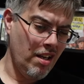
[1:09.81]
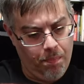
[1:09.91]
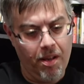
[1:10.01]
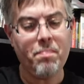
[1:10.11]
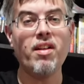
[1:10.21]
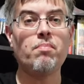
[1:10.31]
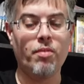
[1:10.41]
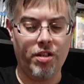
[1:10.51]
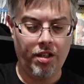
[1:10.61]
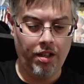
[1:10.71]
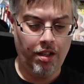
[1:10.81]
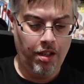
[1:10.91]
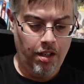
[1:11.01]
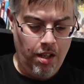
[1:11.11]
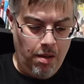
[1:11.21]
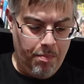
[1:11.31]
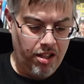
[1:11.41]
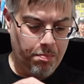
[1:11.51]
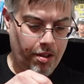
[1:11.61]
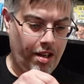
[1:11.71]
Pittsburgh,
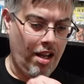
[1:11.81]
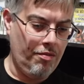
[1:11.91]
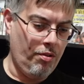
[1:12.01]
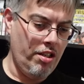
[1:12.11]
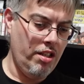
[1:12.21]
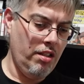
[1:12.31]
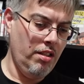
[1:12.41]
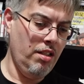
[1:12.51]
Pittsburgh, California.